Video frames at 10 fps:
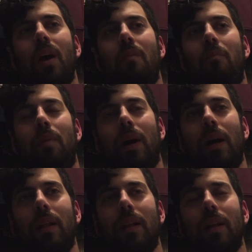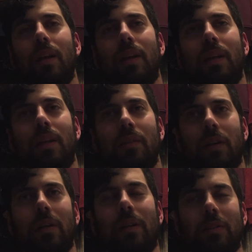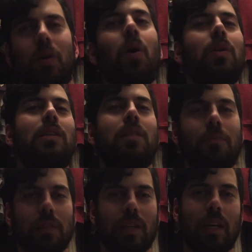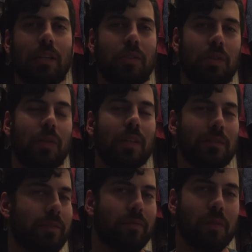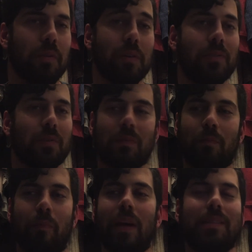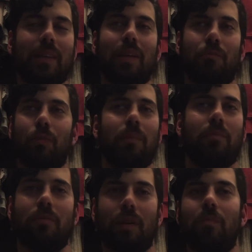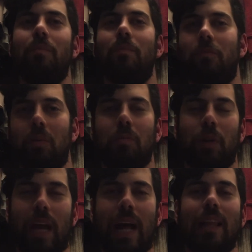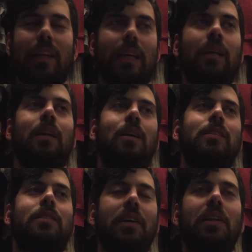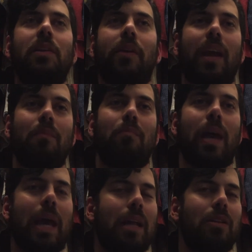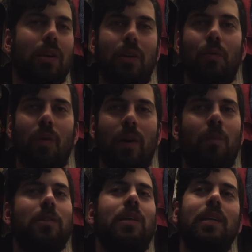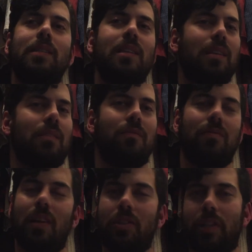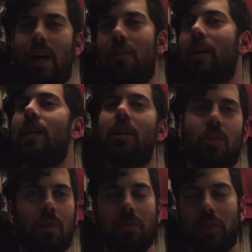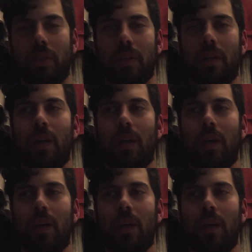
But there's all these different things you can just basically rip from reality, stick it in your campaign. You almost instantly flush out any culture.